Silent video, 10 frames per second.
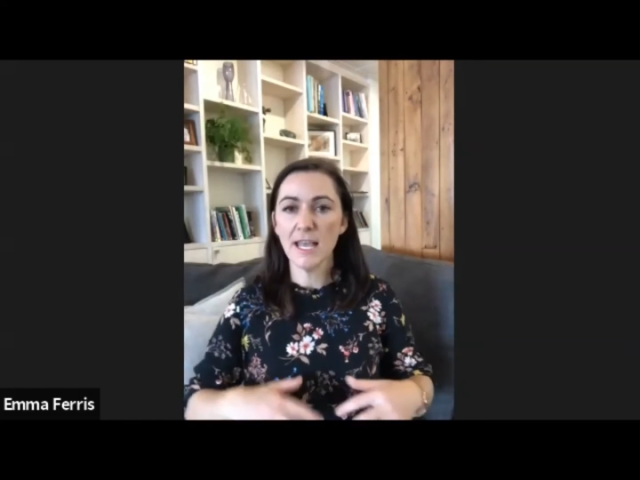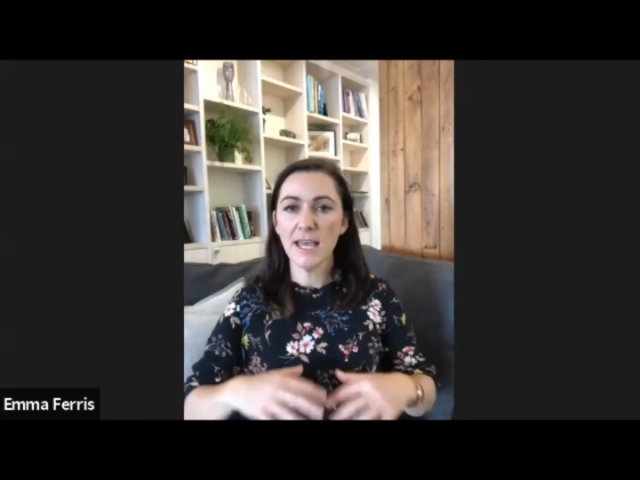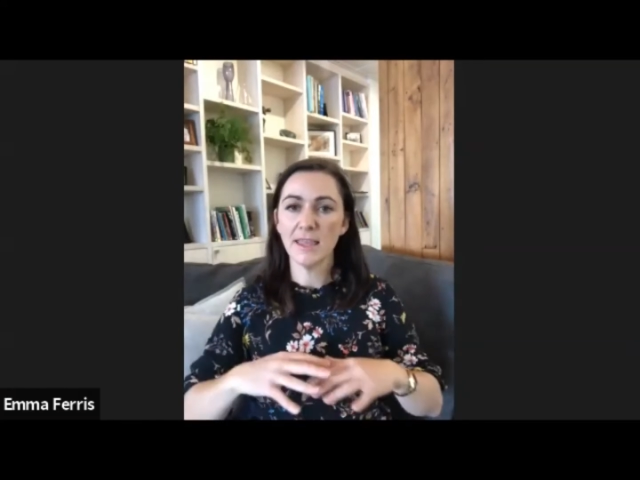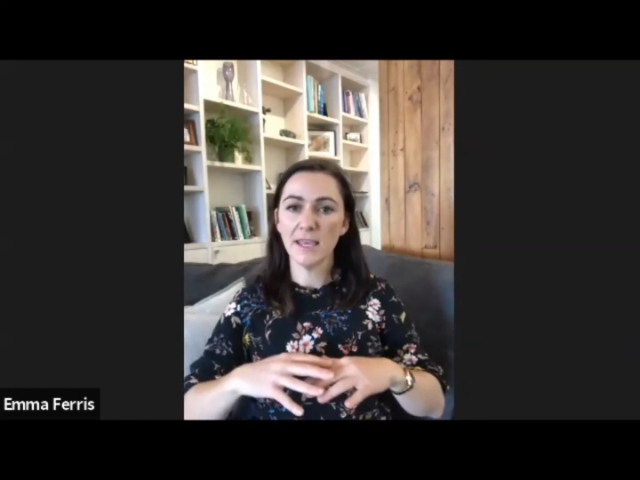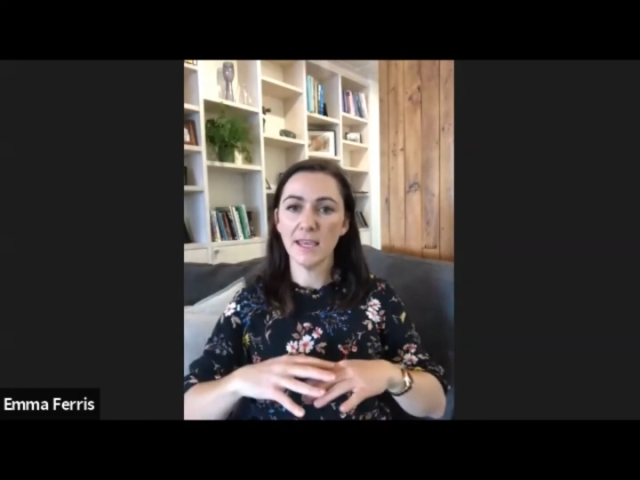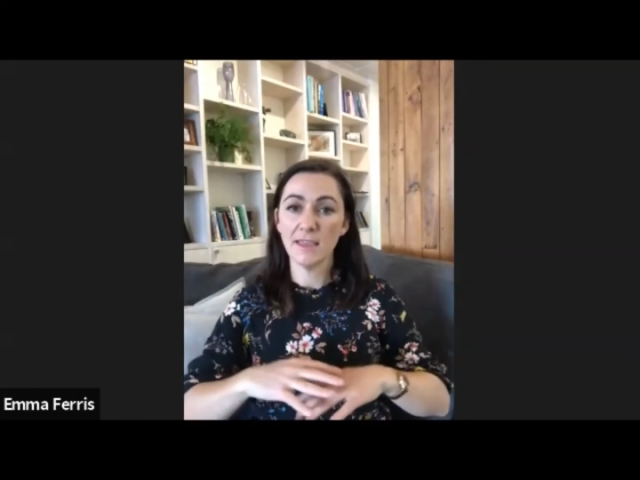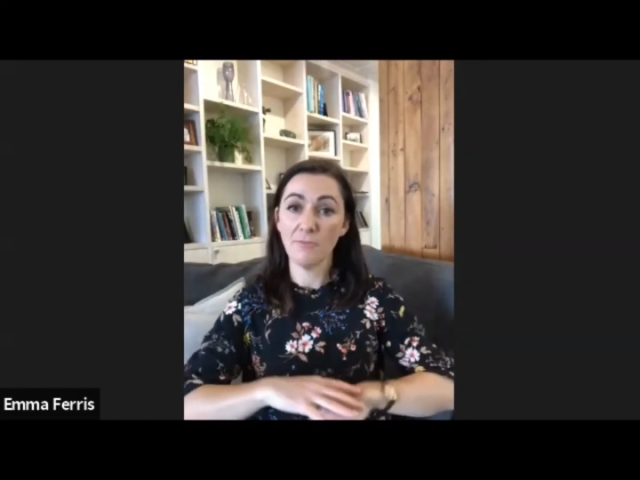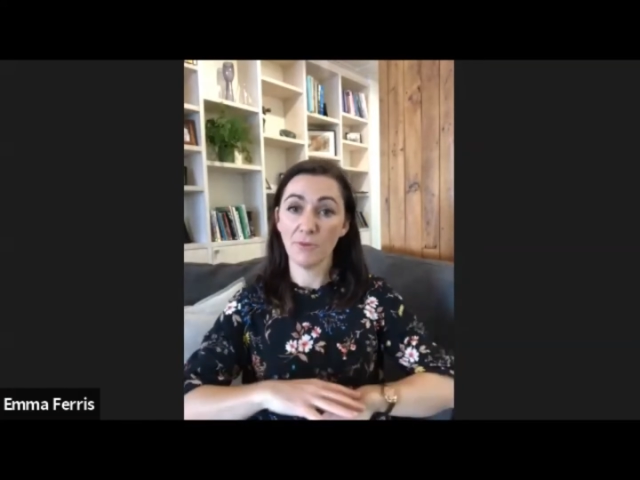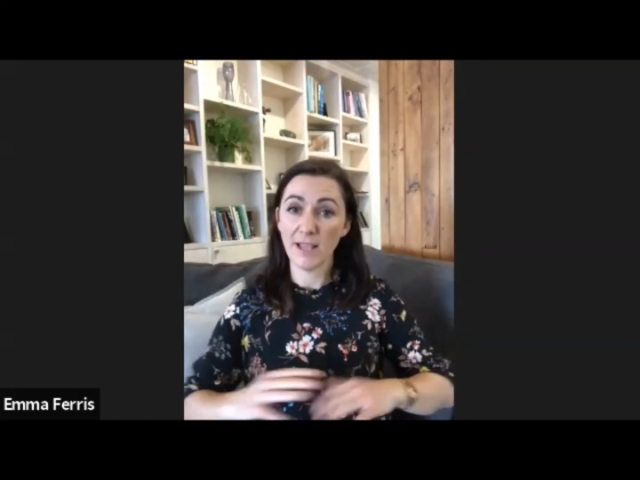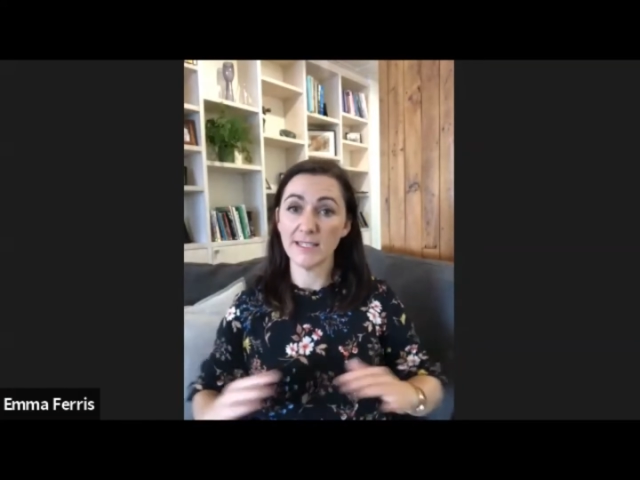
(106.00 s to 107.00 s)

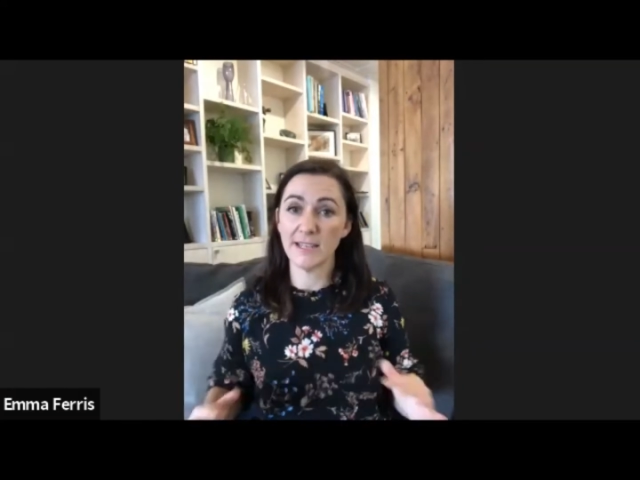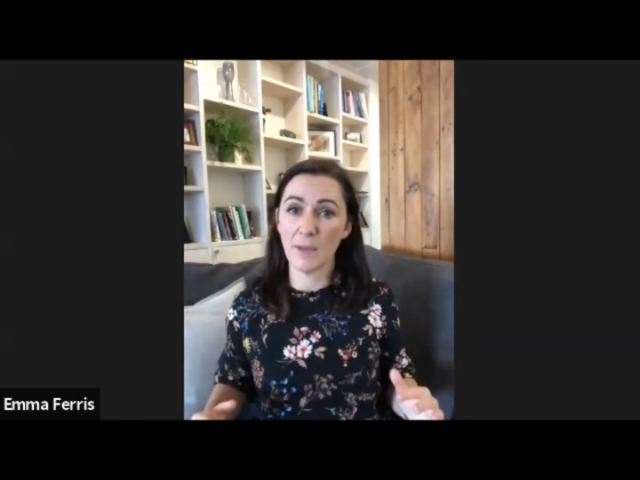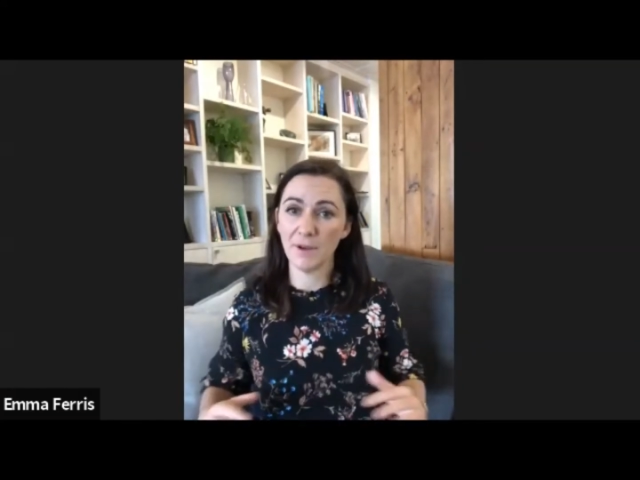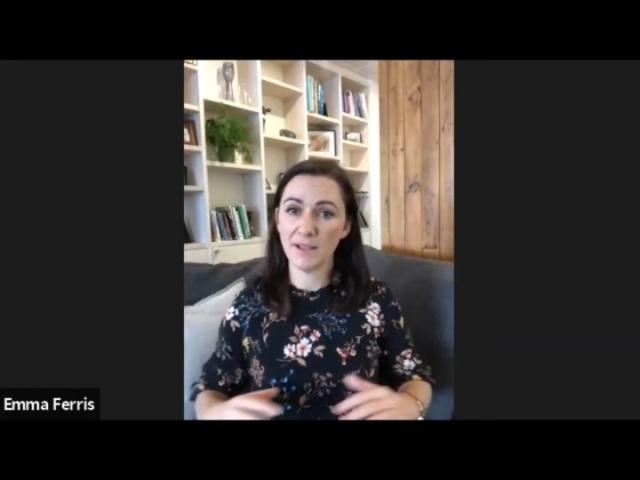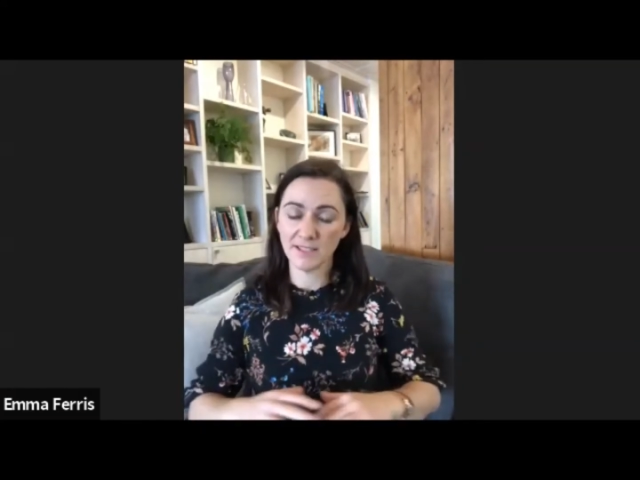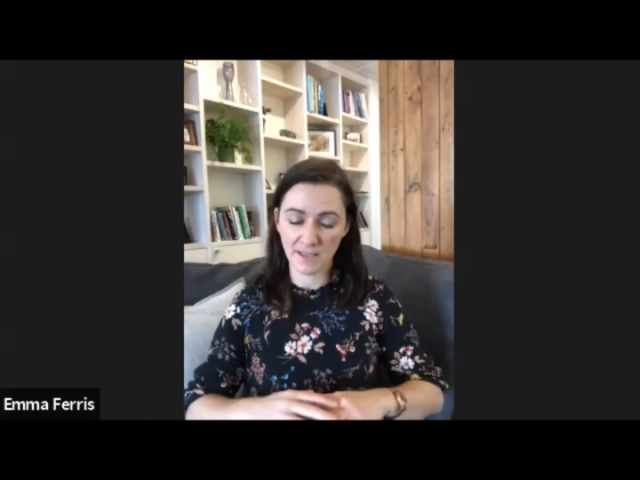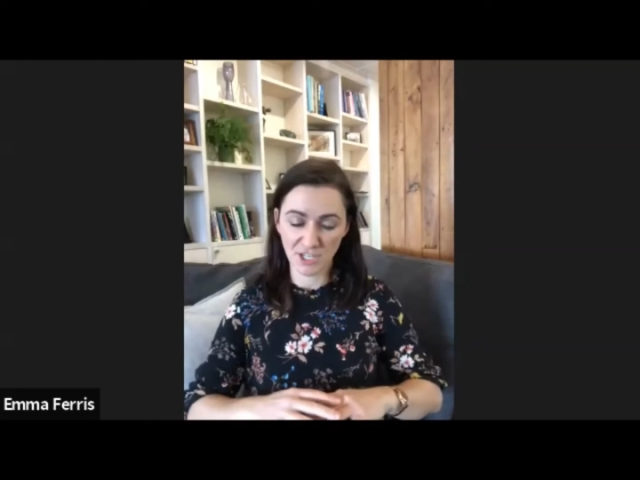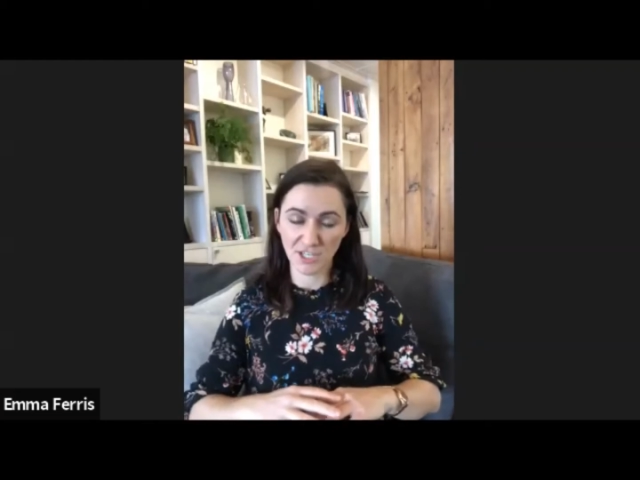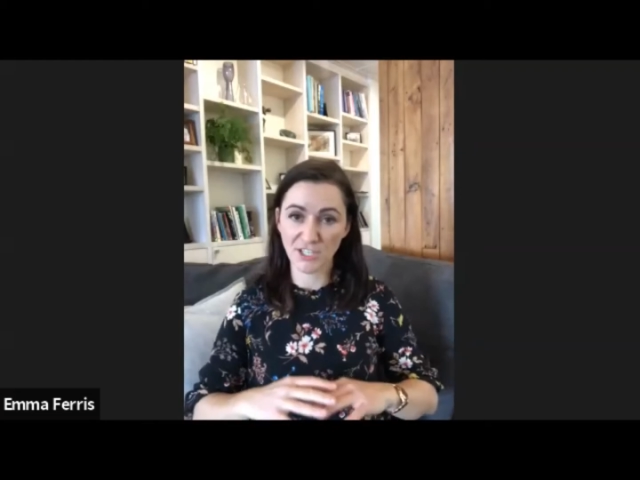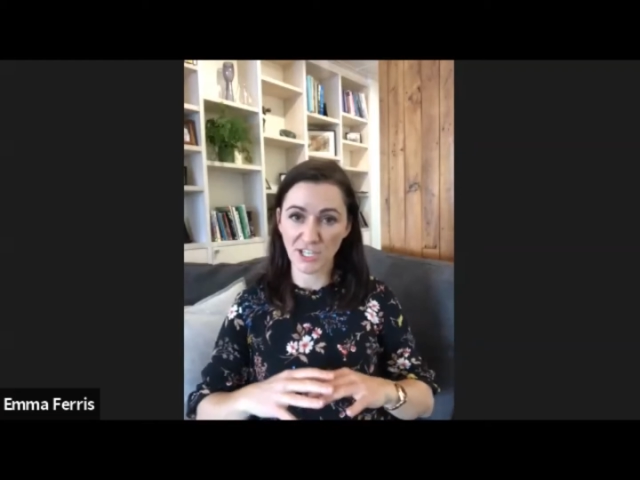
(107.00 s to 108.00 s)
That breaks it up, and
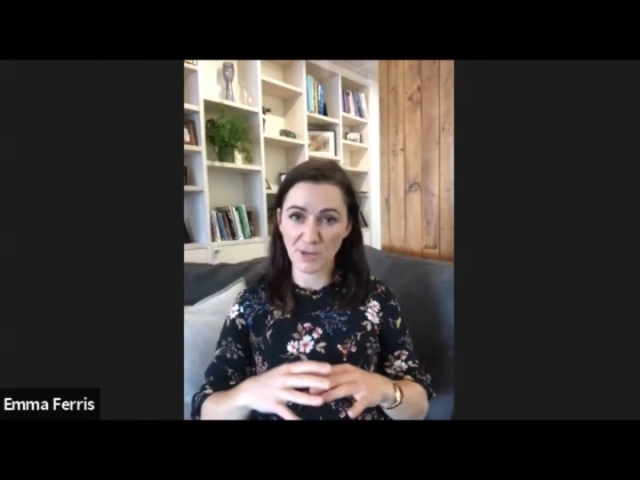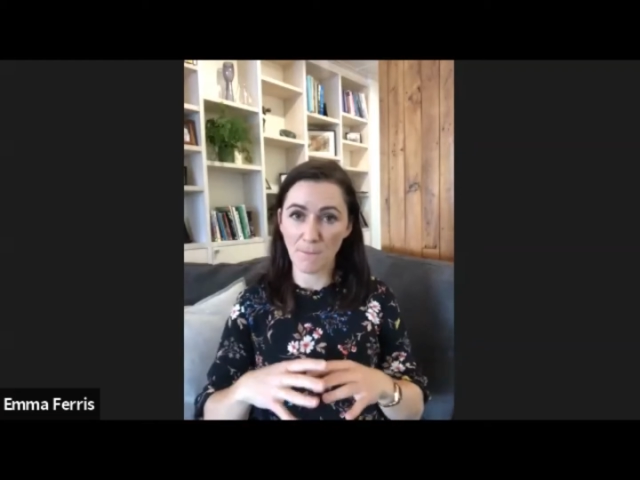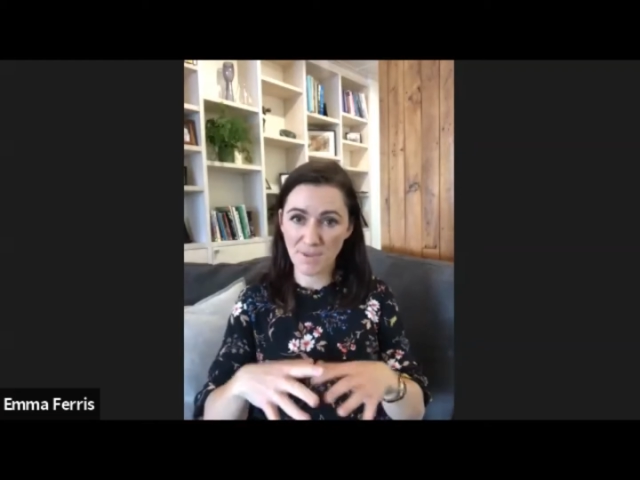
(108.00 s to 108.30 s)
it's such a